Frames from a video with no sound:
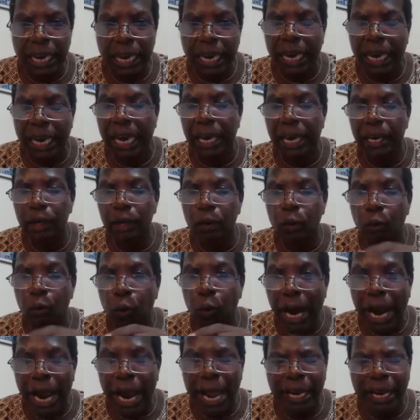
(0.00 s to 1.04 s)
and
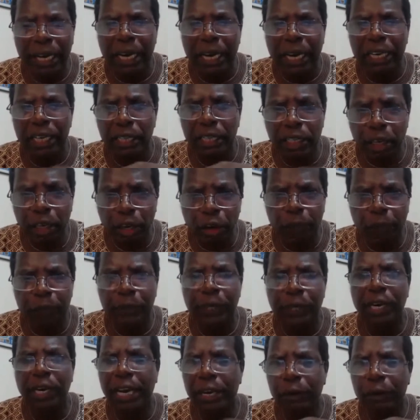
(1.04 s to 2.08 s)
where
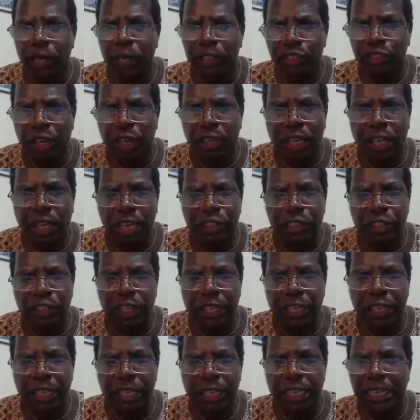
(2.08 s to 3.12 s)
European and Western
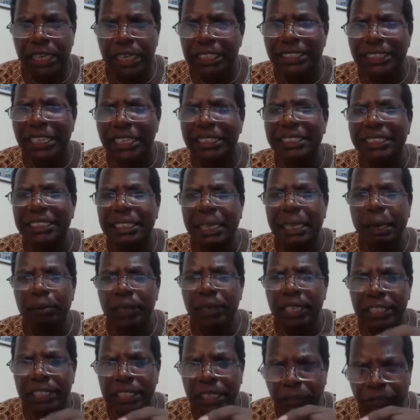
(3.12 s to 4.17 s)
culture is
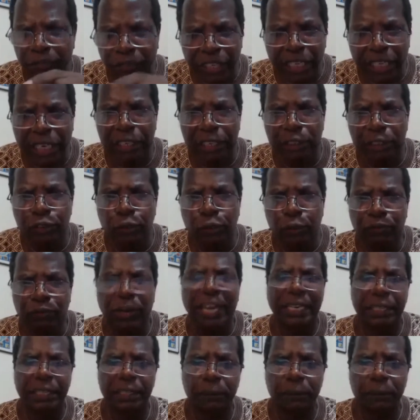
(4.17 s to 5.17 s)
extremely difficult to fight.